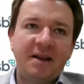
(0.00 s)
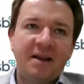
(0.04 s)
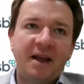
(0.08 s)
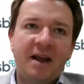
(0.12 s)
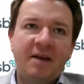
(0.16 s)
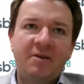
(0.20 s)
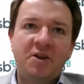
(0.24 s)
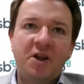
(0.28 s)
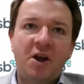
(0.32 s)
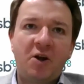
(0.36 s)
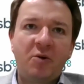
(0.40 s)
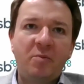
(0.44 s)

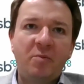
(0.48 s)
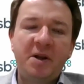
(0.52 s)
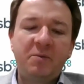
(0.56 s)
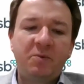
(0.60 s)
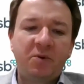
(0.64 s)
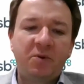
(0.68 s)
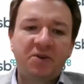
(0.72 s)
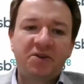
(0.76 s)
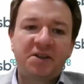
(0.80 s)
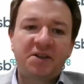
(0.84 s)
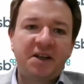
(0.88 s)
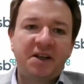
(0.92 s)
And
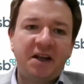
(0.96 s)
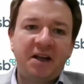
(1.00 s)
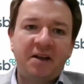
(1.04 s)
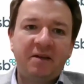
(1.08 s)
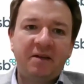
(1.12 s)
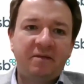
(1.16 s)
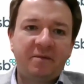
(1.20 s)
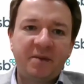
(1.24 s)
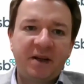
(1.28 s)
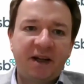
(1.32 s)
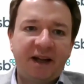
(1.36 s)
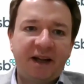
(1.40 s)
nobody wants to
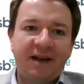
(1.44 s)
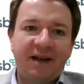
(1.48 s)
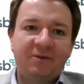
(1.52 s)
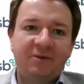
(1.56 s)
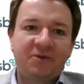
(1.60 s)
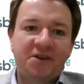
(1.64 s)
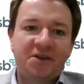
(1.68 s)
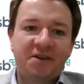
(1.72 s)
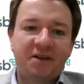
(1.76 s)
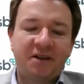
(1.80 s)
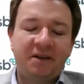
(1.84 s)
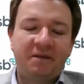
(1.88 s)
hear from the
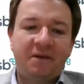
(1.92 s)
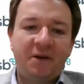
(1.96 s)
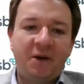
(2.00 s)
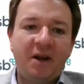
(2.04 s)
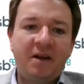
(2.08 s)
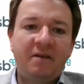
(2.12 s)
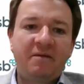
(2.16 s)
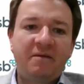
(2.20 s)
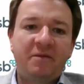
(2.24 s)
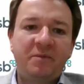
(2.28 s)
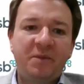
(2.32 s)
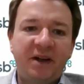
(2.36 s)
council. If
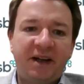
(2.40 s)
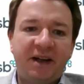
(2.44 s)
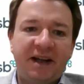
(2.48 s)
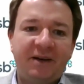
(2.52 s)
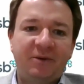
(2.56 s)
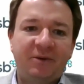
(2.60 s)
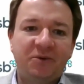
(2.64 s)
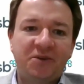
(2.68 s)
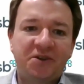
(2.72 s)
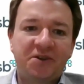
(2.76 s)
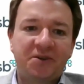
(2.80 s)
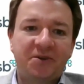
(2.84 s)
you hear from the
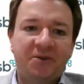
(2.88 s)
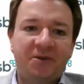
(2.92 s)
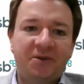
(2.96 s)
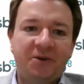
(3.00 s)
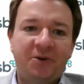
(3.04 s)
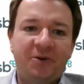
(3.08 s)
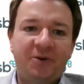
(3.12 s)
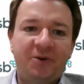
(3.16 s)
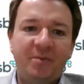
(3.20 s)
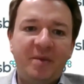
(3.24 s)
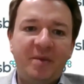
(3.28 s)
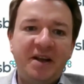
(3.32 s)

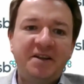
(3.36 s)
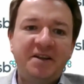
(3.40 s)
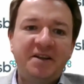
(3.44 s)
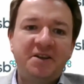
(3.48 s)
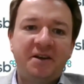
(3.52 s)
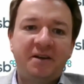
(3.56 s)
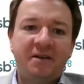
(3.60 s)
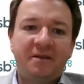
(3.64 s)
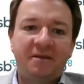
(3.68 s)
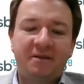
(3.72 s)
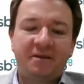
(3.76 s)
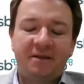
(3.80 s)
council, your
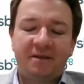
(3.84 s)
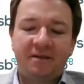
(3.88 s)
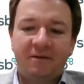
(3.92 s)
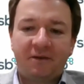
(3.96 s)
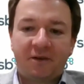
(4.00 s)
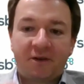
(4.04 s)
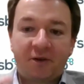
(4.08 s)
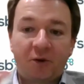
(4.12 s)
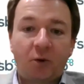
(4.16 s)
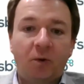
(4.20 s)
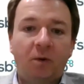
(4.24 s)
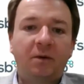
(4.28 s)
immediate
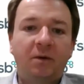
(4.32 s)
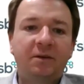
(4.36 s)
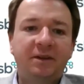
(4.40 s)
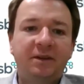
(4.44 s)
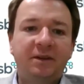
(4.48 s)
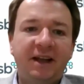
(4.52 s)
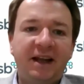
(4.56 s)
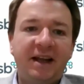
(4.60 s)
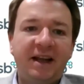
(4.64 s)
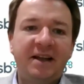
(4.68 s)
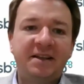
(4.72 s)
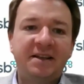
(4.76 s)

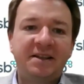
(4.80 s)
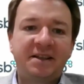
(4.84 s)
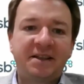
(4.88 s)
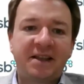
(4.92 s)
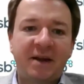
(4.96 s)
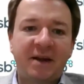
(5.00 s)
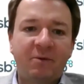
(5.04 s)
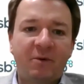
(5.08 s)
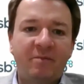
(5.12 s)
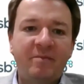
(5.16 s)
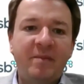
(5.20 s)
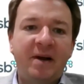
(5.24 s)
thought is
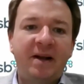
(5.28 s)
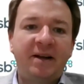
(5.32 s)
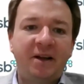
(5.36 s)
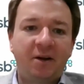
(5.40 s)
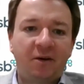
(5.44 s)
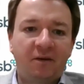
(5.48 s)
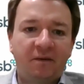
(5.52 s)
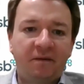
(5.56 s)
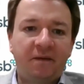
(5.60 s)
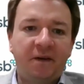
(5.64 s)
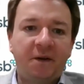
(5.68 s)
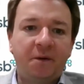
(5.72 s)
they want
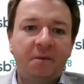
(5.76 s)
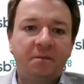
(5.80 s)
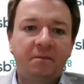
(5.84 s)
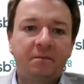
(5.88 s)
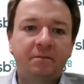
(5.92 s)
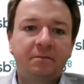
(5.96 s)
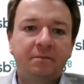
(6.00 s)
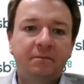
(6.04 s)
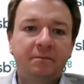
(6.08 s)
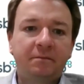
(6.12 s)
money off you.